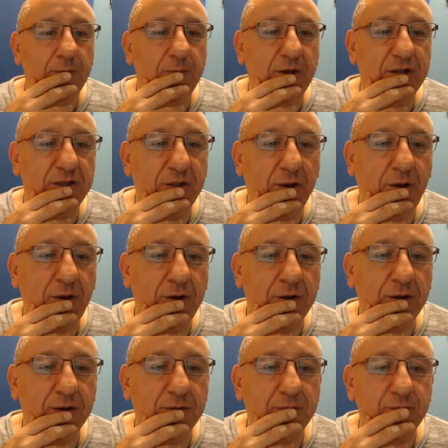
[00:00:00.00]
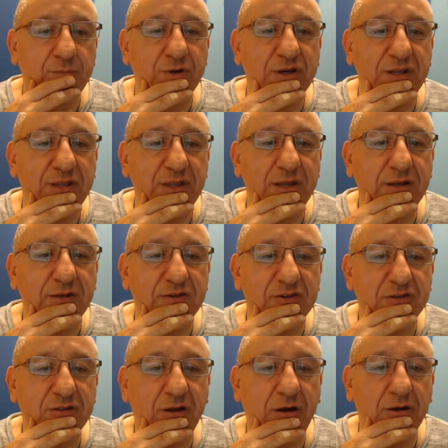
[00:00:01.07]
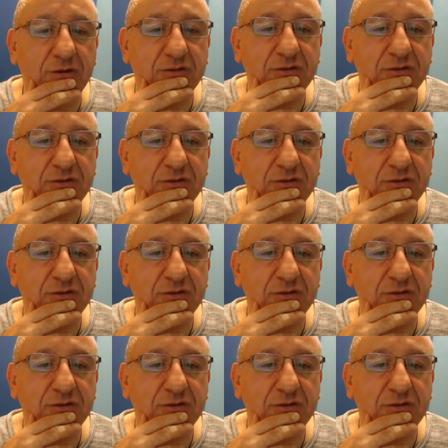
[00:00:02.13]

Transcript: My dog breeding stock